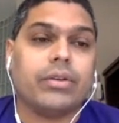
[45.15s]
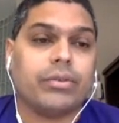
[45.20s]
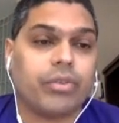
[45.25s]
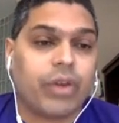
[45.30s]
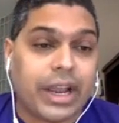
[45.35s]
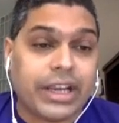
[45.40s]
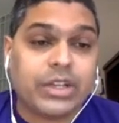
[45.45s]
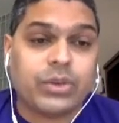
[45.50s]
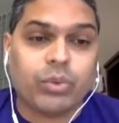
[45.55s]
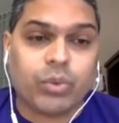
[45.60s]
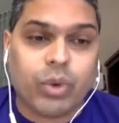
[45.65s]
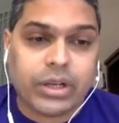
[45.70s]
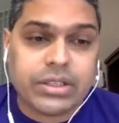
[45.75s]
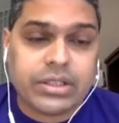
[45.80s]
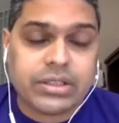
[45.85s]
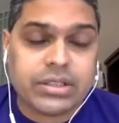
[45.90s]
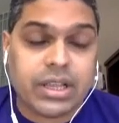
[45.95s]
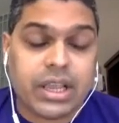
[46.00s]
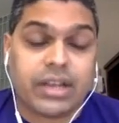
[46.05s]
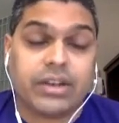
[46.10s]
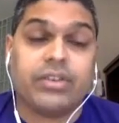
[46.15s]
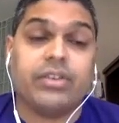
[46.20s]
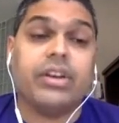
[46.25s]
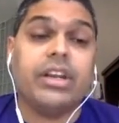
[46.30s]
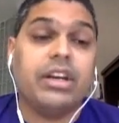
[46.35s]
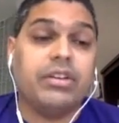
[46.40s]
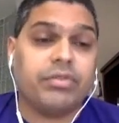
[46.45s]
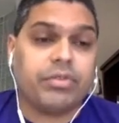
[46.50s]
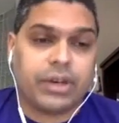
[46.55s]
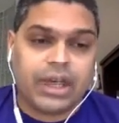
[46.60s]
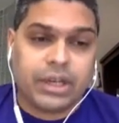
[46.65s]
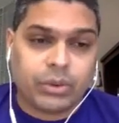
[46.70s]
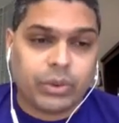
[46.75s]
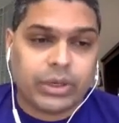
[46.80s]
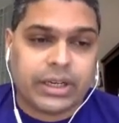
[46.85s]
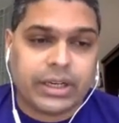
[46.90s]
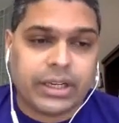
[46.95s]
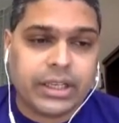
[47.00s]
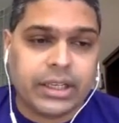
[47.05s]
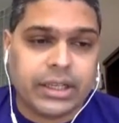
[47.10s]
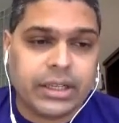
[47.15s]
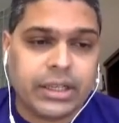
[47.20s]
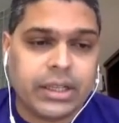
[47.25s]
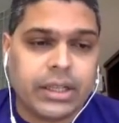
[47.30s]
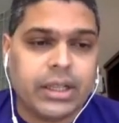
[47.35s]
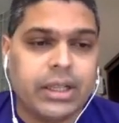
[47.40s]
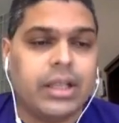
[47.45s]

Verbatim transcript: write once and read frequently.